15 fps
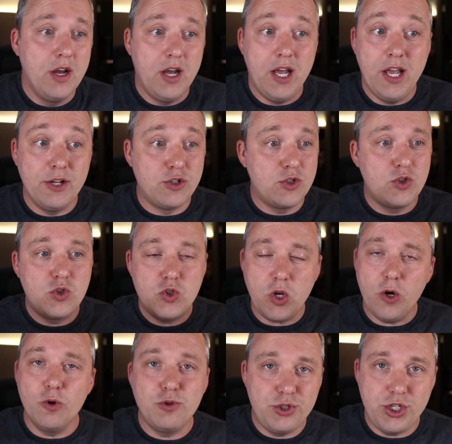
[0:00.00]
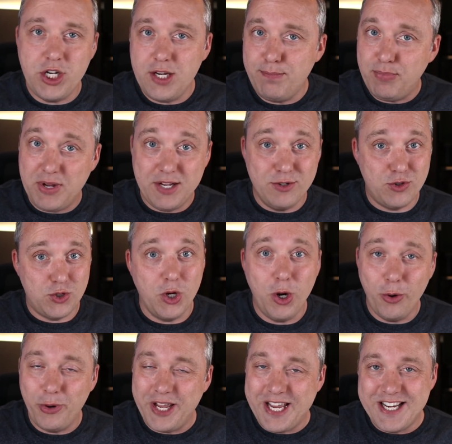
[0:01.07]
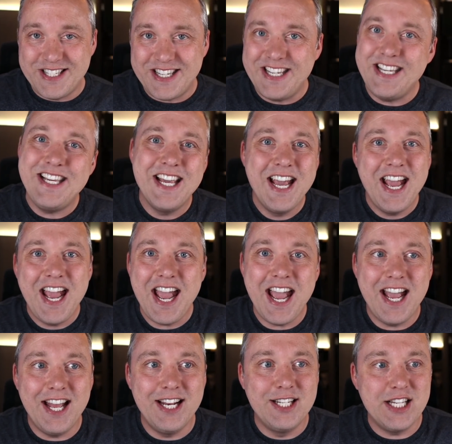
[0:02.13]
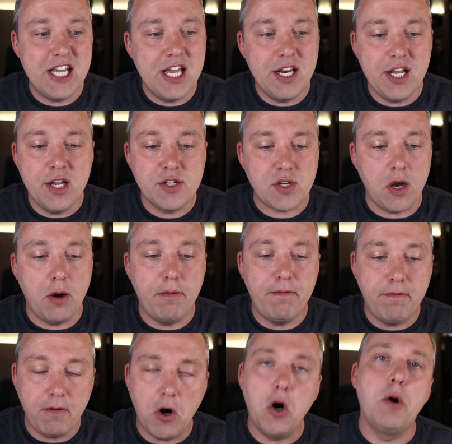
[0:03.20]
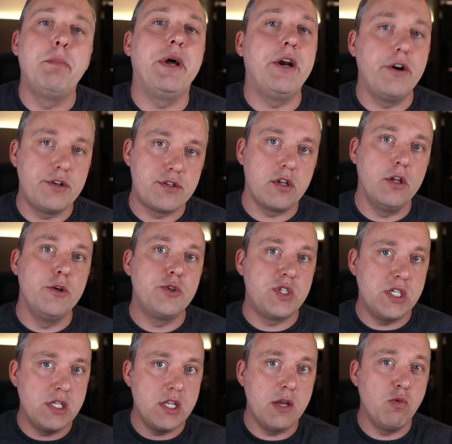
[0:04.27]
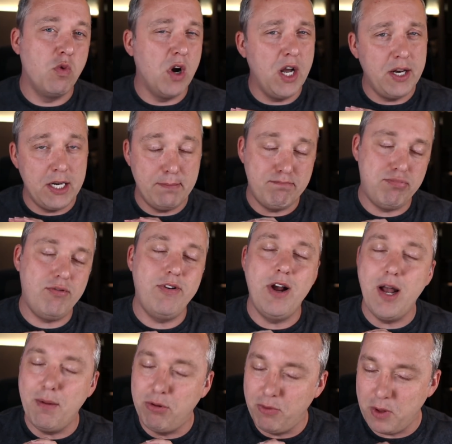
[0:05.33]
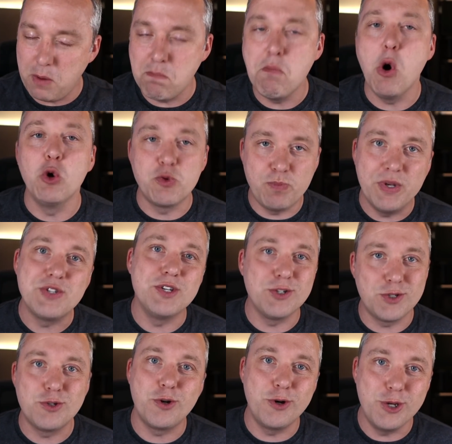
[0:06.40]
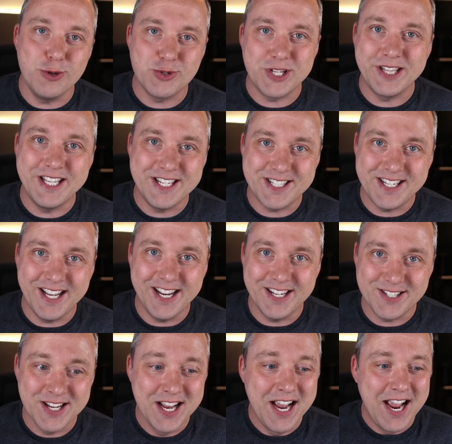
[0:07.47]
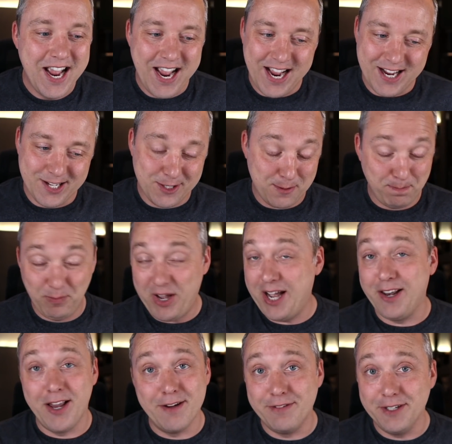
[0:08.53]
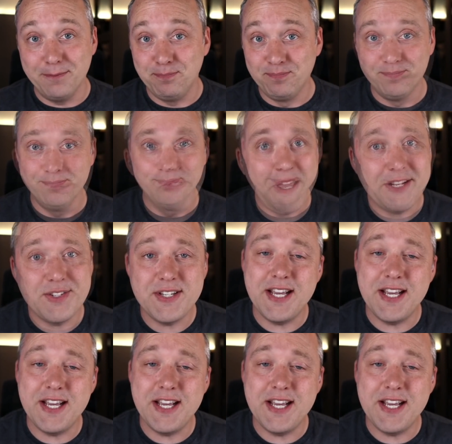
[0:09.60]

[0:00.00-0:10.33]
It's so cheap, so easy, and it is a far better solution than what probably most businesses are using these days, as I love it. But with that